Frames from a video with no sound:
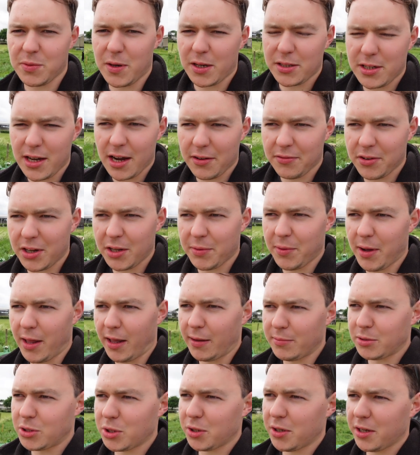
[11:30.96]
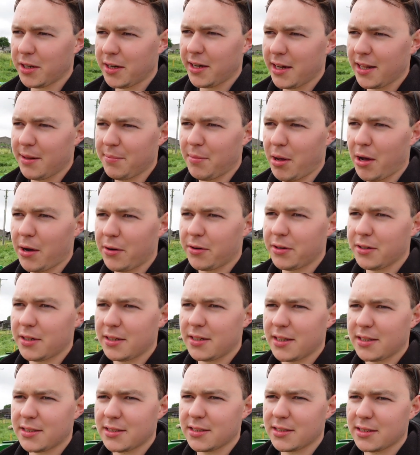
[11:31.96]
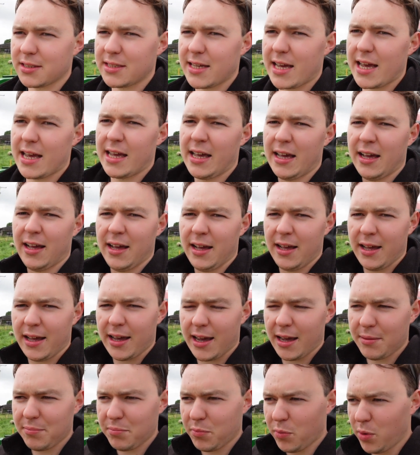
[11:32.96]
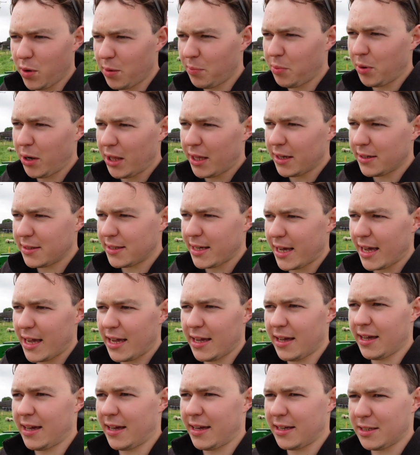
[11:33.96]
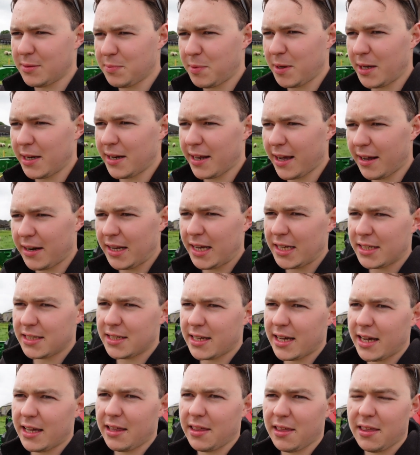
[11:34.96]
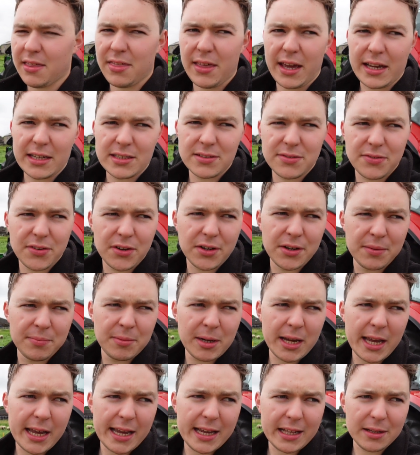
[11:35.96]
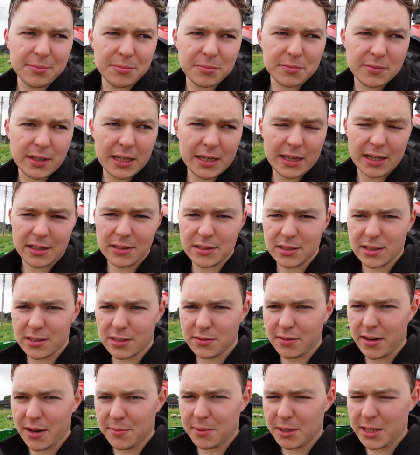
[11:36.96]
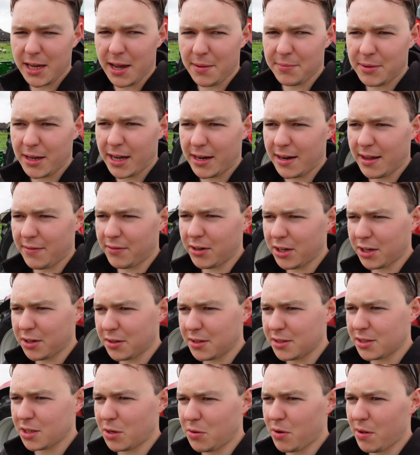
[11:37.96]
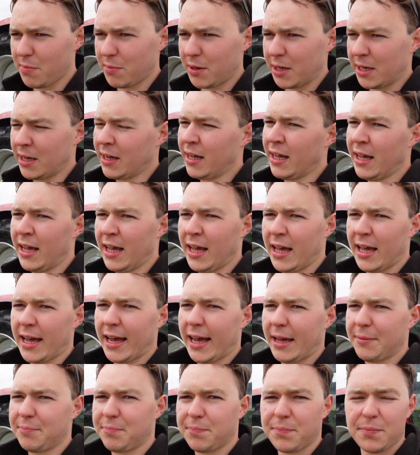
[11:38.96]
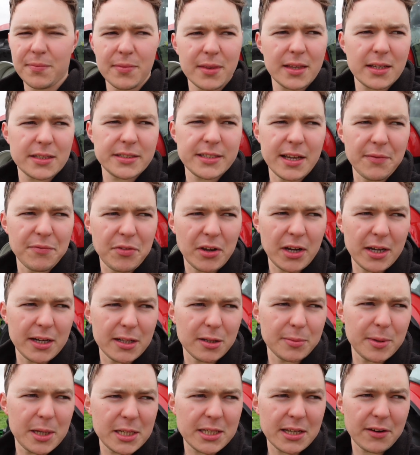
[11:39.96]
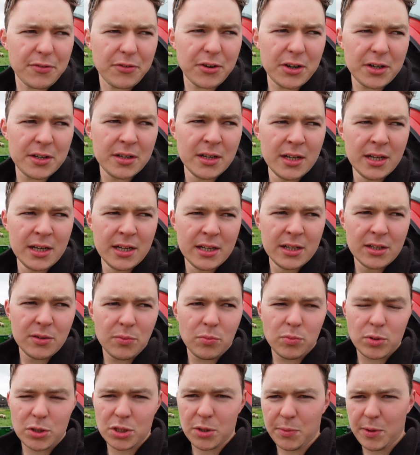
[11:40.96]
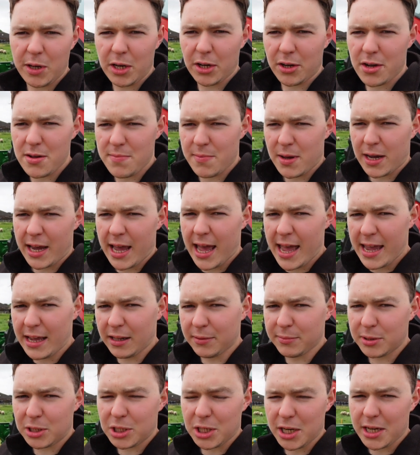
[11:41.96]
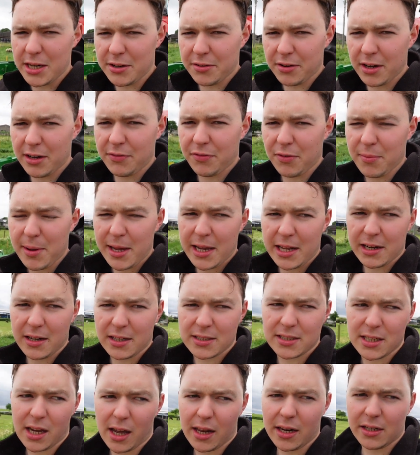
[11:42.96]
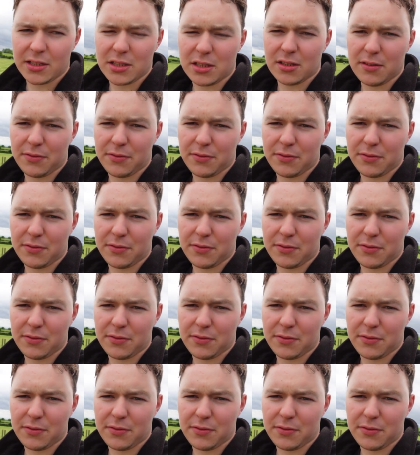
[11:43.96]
worked out really well. I'm sure you can hear the mower in the distance there. Um, what a brilliant day it's been down here today. Thanks for McHale and Nicholson's for letting me come down and have a look at this equipment. Um, something a little bit different. Should we look at McHale machinery for making our silage in